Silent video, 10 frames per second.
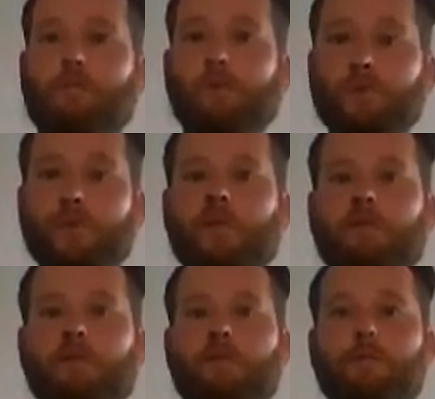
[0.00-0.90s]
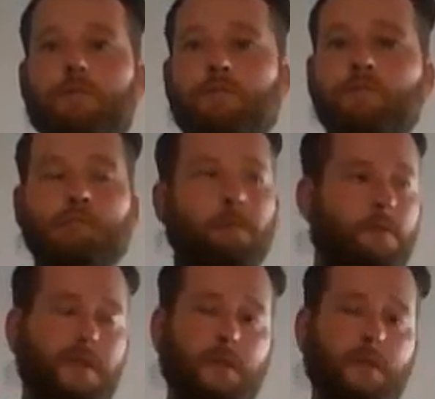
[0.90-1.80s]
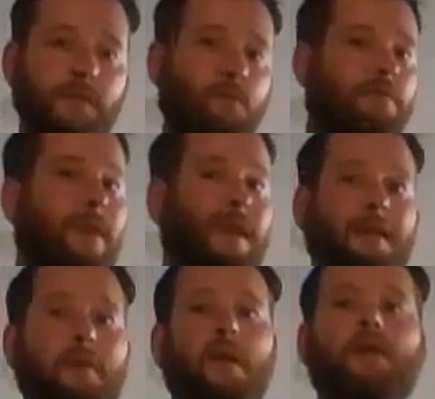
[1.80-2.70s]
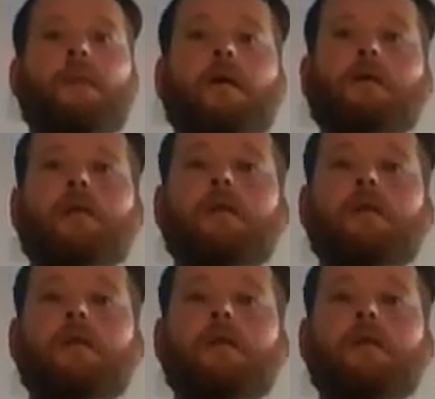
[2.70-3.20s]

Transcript: yourself. For some of us, we've never done that.